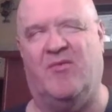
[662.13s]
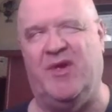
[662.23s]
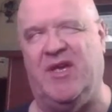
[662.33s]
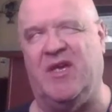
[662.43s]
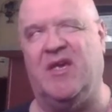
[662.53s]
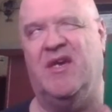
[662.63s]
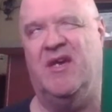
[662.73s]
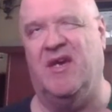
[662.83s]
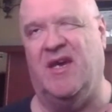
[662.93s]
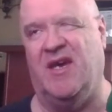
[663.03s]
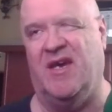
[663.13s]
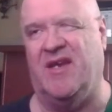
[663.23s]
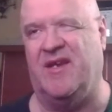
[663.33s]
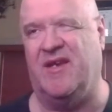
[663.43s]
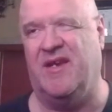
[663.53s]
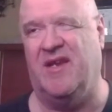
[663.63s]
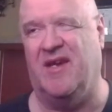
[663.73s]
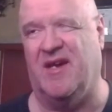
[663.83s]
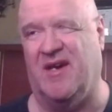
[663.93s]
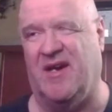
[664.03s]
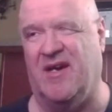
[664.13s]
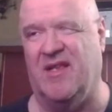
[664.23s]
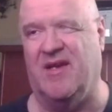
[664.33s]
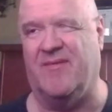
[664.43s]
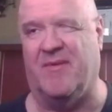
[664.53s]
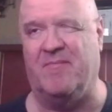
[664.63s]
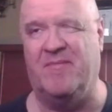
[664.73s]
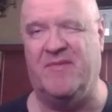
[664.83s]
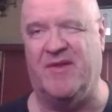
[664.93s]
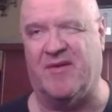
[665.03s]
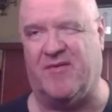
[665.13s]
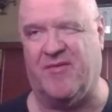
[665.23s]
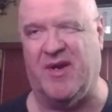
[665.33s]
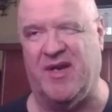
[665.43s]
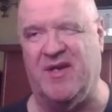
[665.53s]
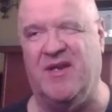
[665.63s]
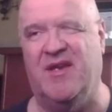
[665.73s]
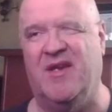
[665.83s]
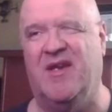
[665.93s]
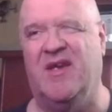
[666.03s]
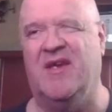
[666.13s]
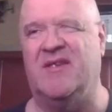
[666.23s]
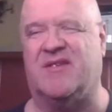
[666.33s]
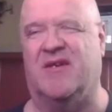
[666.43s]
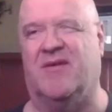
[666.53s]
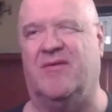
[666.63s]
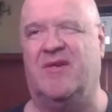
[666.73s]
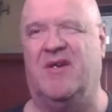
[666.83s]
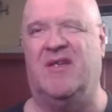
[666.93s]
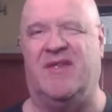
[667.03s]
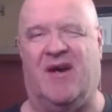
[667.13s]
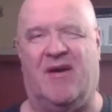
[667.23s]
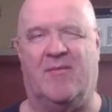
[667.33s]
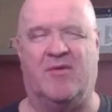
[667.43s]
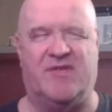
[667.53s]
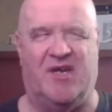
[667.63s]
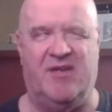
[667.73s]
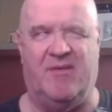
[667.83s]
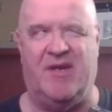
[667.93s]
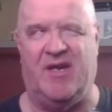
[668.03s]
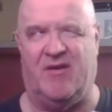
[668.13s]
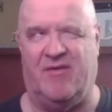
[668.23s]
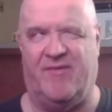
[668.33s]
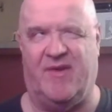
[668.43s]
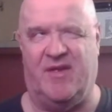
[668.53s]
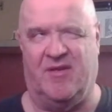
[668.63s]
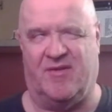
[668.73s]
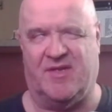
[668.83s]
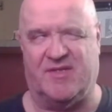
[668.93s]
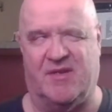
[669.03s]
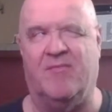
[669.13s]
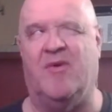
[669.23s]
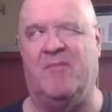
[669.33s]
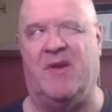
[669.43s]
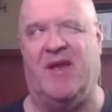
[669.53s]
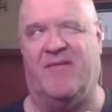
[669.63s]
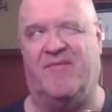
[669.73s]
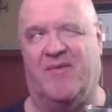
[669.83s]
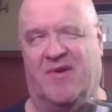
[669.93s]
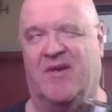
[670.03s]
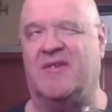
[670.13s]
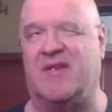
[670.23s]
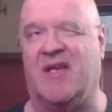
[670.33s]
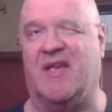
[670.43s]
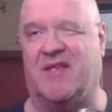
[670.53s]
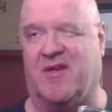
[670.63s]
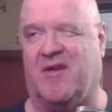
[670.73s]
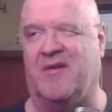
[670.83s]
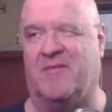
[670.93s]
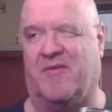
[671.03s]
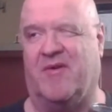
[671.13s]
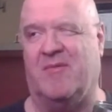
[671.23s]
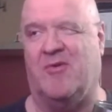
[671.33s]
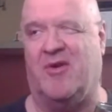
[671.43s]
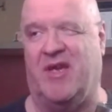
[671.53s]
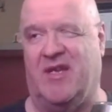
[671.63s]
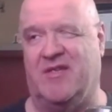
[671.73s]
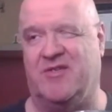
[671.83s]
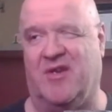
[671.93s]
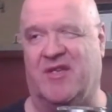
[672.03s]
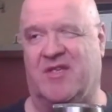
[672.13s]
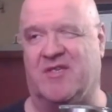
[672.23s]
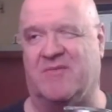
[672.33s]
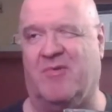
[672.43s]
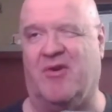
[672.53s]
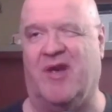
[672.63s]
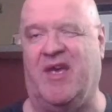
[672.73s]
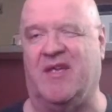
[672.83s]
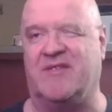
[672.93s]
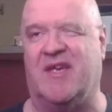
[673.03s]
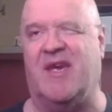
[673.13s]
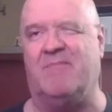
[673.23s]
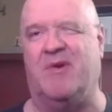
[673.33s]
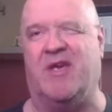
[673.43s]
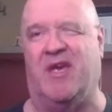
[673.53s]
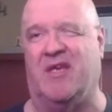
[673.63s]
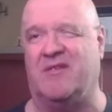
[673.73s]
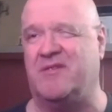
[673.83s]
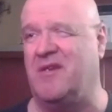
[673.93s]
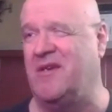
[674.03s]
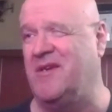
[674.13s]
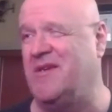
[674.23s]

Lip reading: a week, and I love them. They're great. So now I will tell you right now, you know, because some women have, as I like to call them, grandma hands, you know, like the small hands. I got big hands.